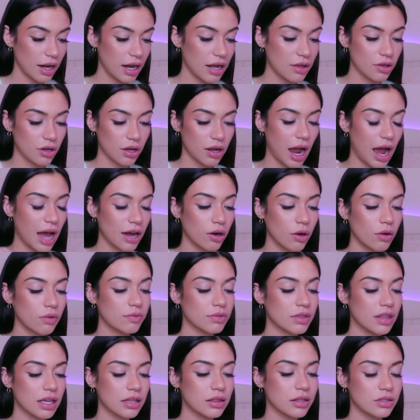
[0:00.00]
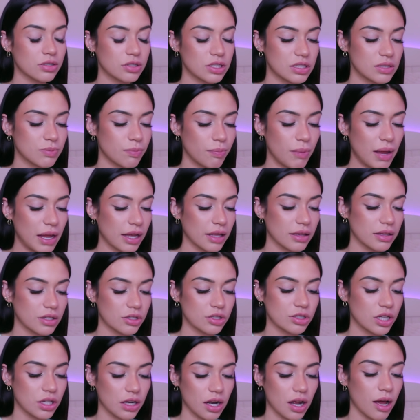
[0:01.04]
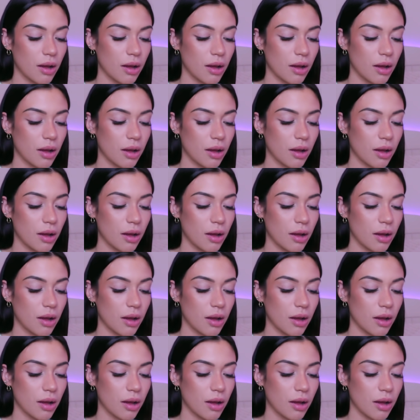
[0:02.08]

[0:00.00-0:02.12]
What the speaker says: Either, I don't think that she's making this shit